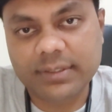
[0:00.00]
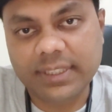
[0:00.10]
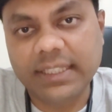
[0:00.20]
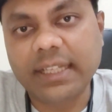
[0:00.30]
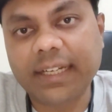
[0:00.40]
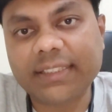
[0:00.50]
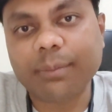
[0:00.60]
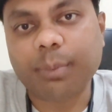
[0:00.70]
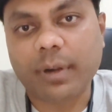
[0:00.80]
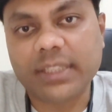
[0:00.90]
Either it's
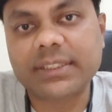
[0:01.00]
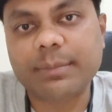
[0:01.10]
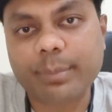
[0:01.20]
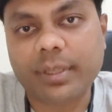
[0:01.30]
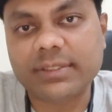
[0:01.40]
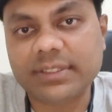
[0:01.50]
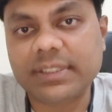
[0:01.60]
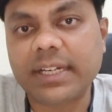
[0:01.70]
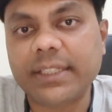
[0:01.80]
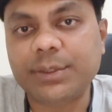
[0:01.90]
a production process
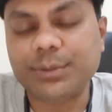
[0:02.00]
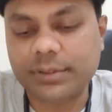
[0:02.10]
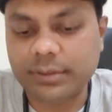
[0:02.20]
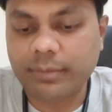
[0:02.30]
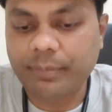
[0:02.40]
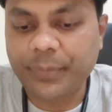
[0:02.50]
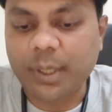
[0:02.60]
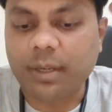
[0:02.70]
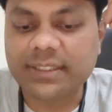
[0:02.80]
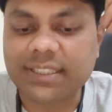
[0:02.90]
that I choose,
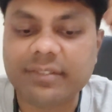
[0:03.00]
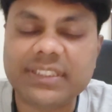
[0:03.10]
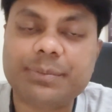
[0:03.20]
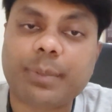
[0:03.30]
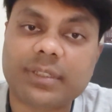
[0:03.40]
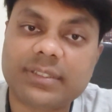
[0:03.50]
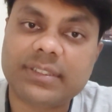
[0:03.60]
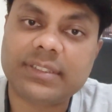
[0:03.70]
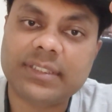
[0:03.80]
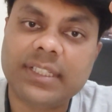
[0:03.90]
or a service
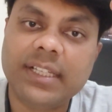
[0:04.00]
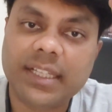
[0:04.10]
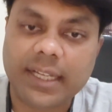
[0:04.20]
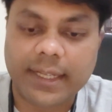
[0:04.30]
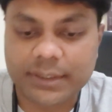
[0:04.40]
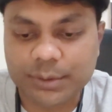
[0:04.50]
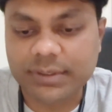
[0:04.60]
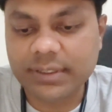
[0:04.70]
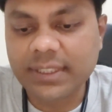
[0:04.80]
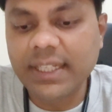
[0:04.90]
process that I choose.